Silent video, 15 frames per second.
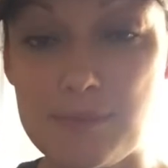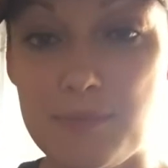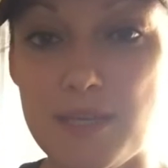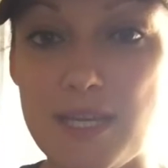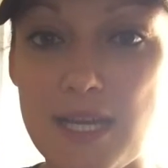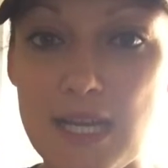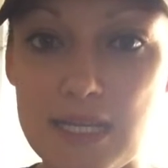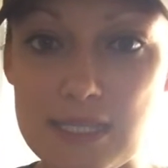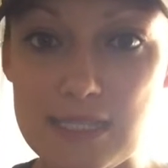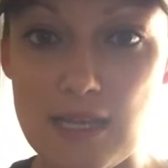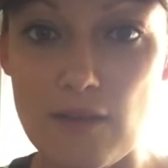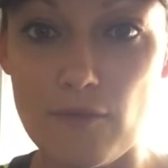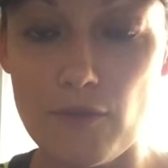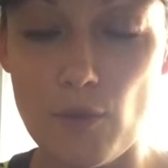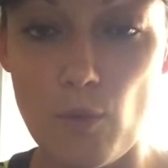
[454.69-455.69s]
because
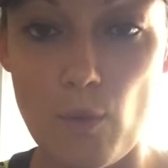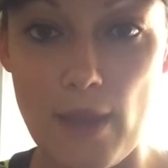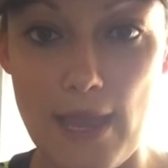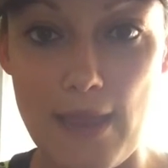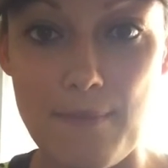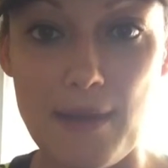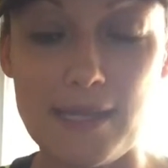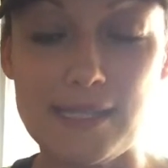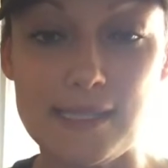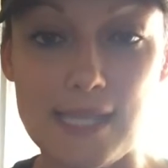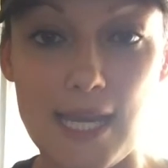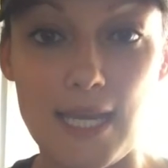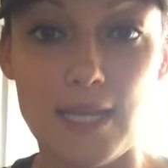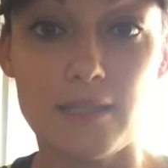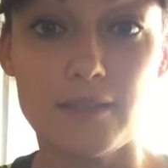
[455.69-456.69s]
of the way my
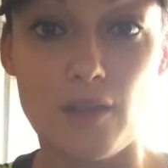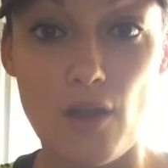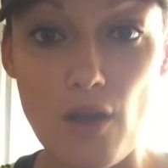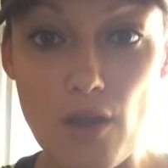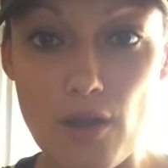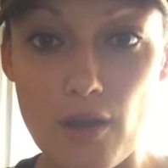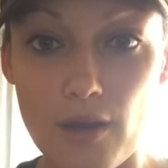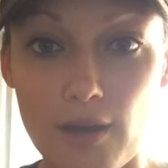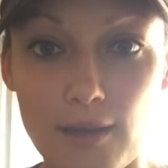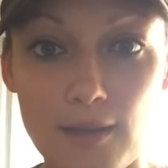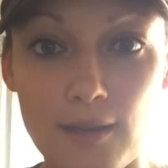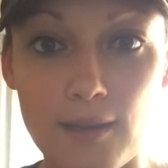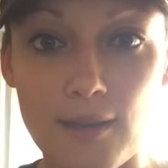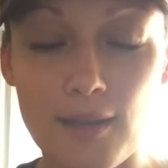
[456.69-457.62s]
settings are,